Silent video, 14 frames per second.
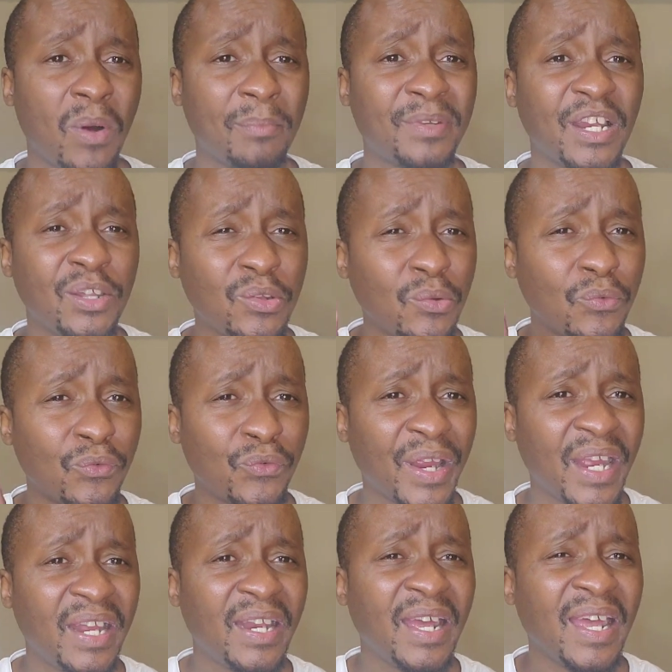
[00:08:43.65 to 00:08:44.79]
I'm telling you,
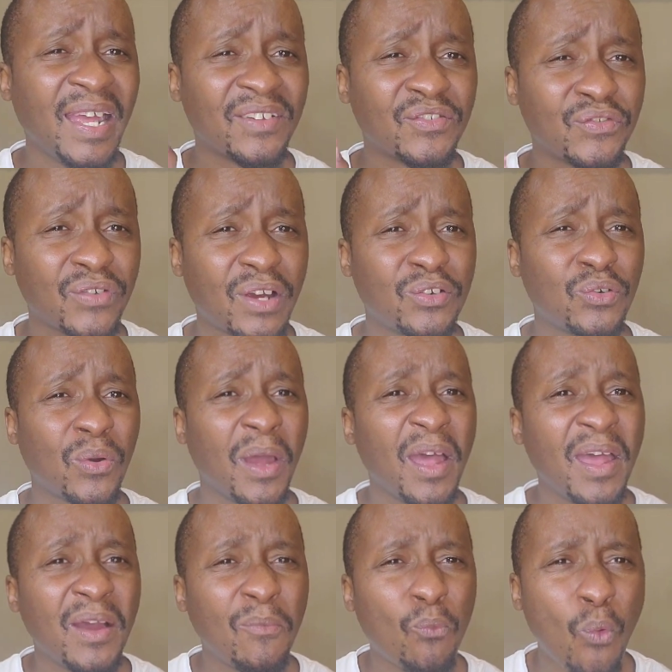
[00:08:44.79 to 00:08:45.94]
read instruction
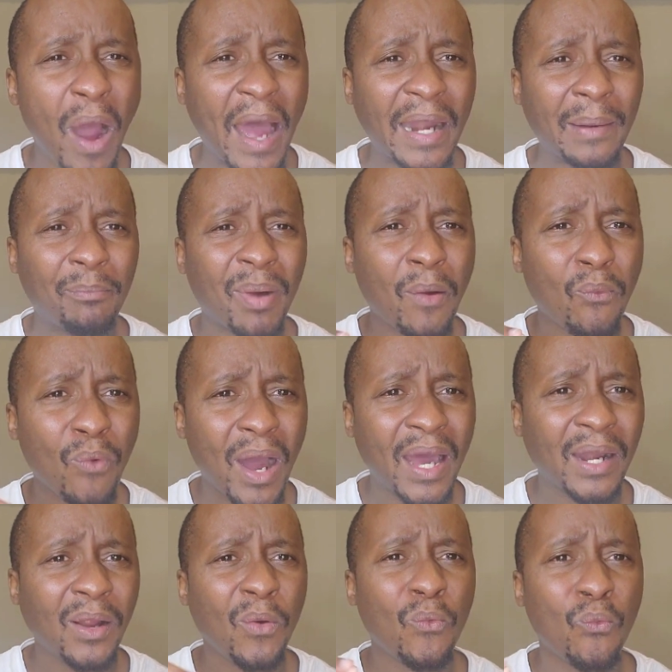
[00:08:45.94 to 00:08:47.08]
word by
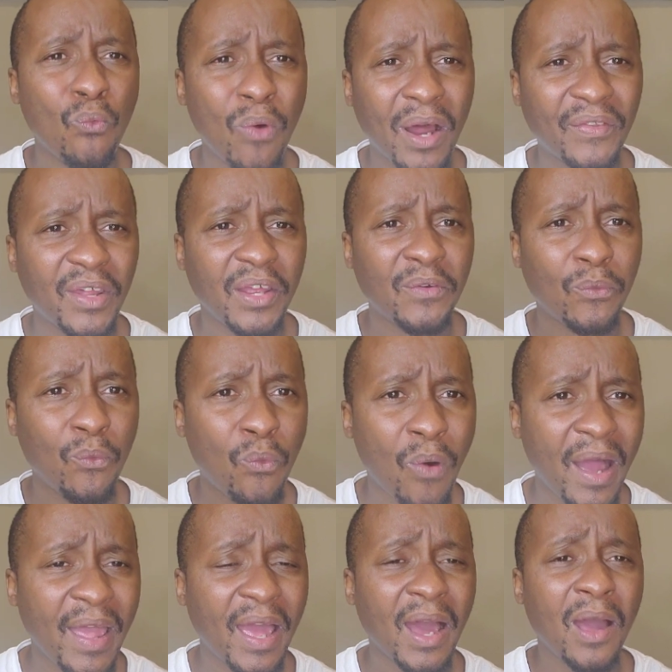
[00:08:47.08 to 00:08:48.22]
word, what they
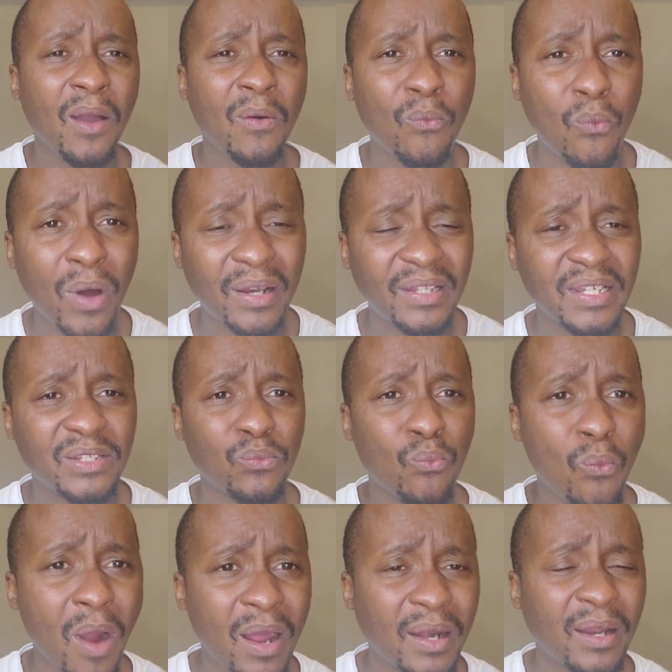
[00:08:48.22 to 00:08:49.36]
require, what this
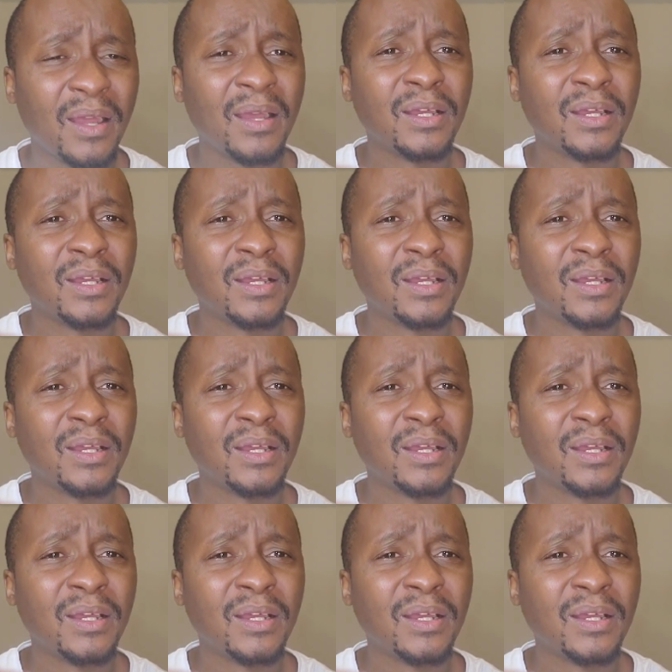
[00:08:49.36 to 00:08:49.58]
one,